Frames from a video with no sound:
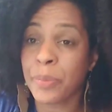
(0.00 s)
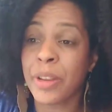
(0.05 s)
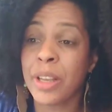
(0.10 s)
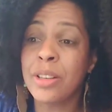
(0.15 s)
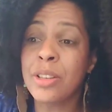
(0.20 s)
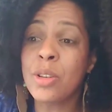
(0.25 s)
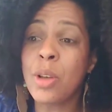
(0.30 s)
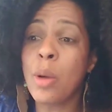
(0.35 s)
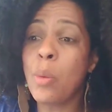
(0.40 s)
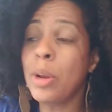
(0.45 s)

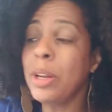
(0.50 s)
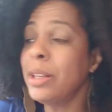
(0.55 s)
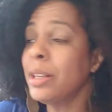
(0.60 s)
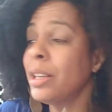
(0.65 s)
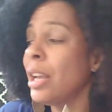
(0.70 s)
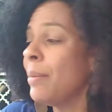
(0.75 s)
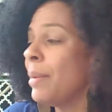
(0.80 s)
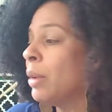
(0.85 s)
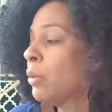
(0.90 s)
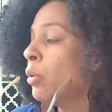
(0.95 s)
So I wanted to
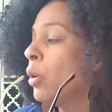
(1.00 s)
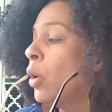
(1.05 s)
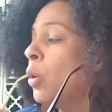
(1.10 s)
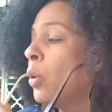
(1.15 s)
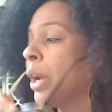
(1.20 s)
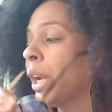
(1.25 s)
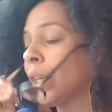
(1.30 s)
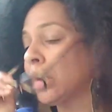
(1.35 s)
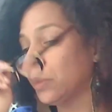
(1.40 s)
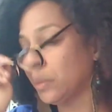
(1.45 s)
come in real
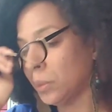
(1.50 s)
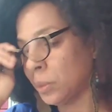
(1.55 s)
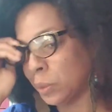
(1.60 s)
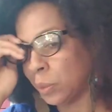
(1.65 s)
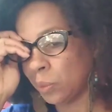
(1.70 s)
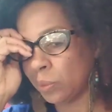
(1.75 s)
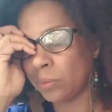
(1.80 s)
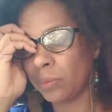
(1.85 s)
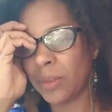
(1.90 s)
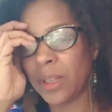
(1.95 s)
quick,
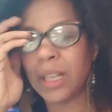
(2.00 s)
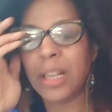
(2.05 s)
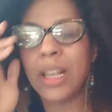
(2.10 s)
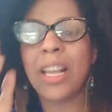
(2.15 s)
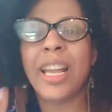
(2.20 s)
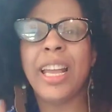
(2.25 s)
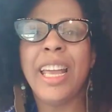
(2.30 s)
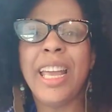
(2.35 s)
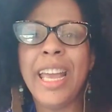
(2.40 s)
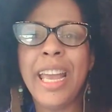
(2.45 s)

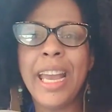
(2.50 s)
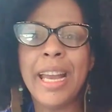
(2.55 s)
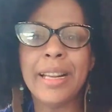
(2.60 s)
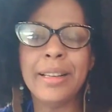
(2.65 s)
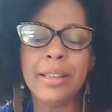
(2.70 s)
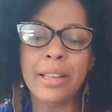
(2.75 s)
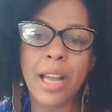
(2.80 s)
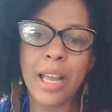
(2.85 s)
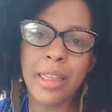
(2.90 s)
and